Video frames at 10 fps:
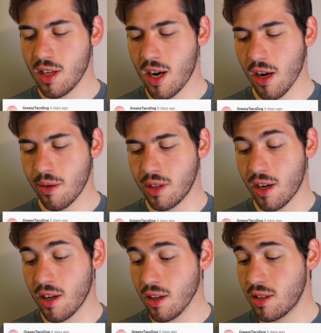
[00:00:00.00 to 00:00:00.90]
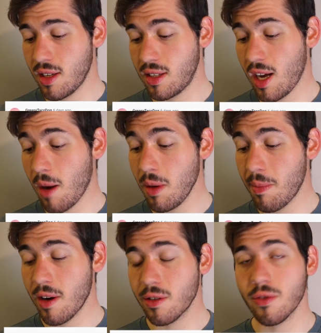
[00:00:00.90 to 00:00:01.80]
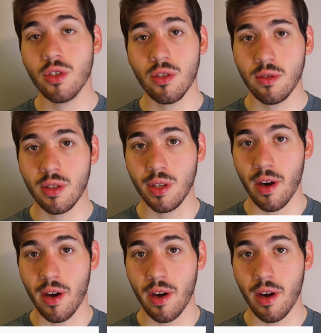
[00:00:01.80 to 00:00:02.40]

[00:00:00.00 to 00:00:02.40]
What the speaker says: Taco Dog says, how many pairs of shoes do you